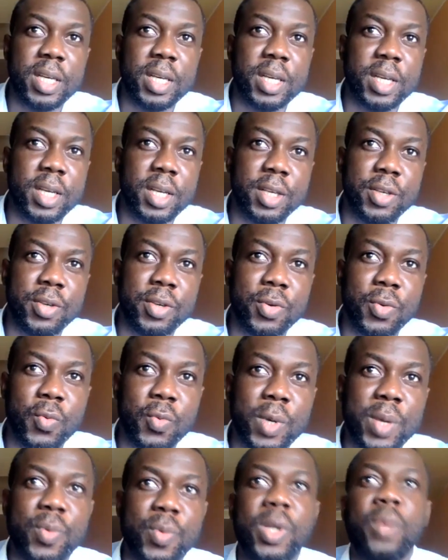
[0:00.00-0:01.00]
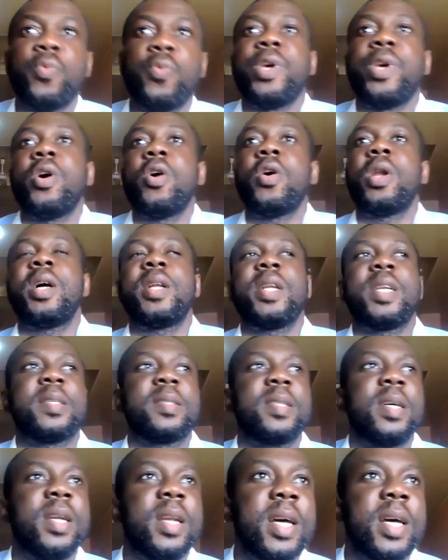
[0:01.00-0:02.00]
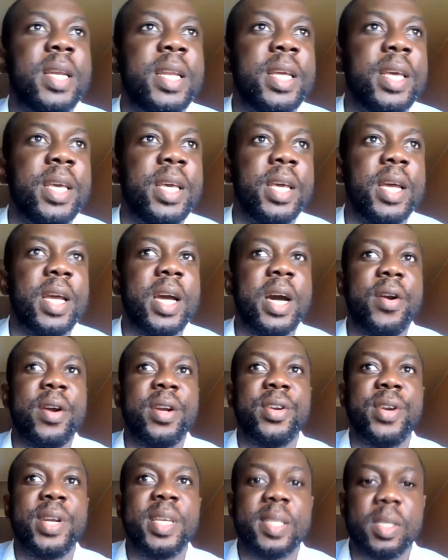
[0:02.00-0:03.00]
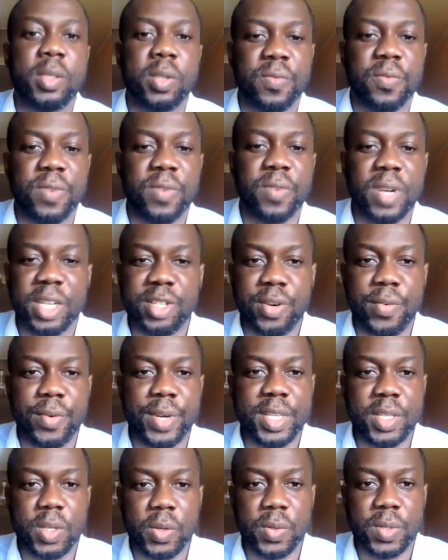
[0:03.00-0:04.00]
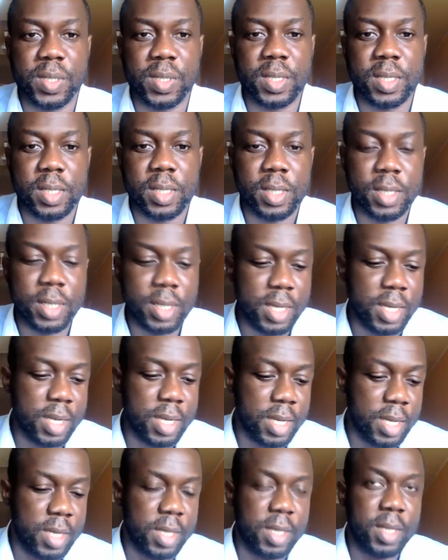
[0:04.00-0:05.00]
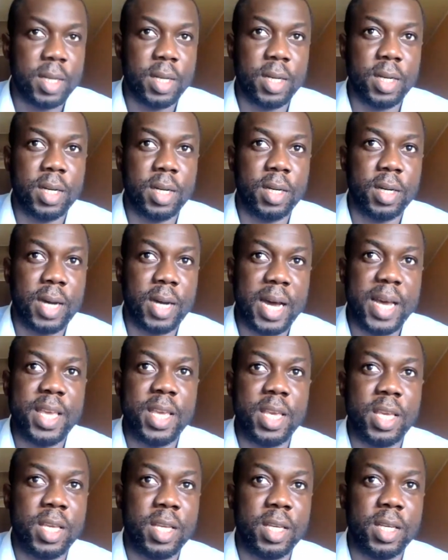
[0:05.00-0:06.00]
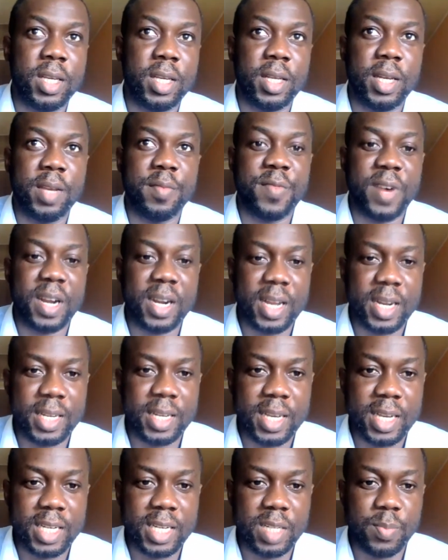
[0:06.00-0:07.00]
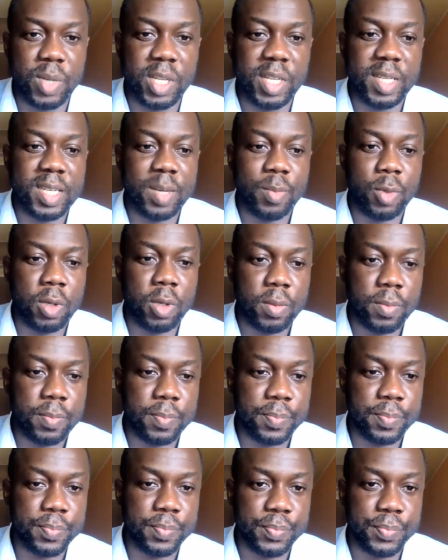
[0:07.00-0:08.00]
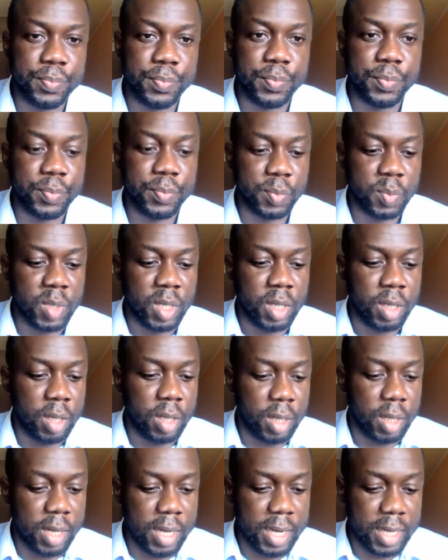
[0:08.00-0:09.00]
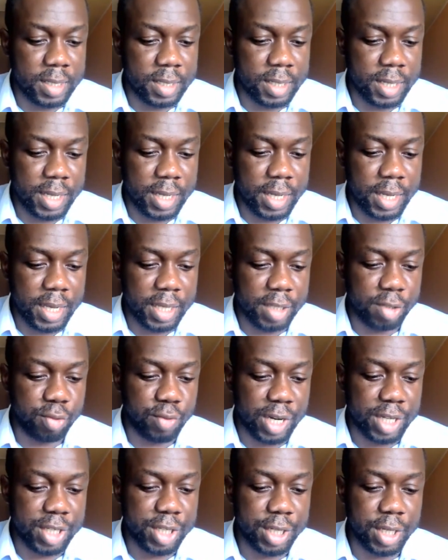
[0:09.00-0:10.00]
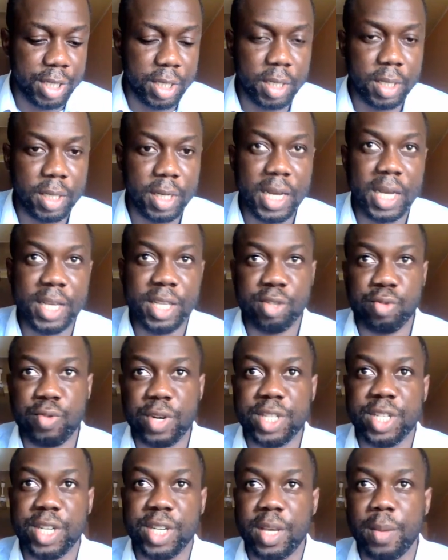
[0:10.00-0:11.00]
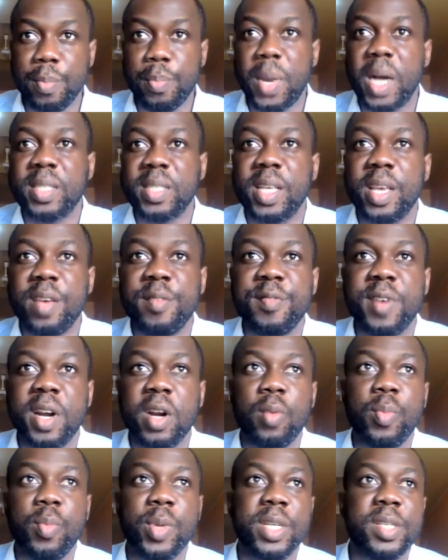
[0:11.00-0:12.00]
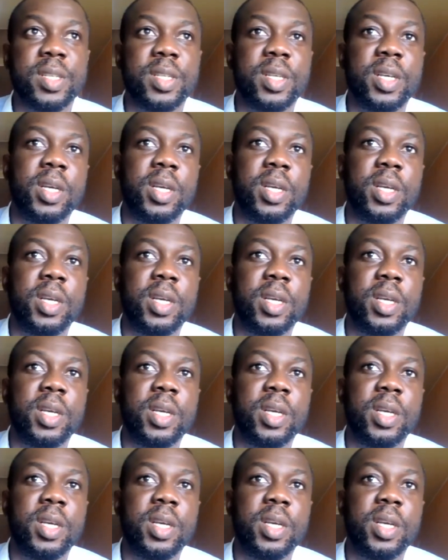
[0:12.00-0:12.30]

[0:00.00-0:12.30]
uh, you, we will we all understand that the characteristics of natural resources, uh, i.e., the fact that they are depletable, that the extraction, their extraction impacts the environment,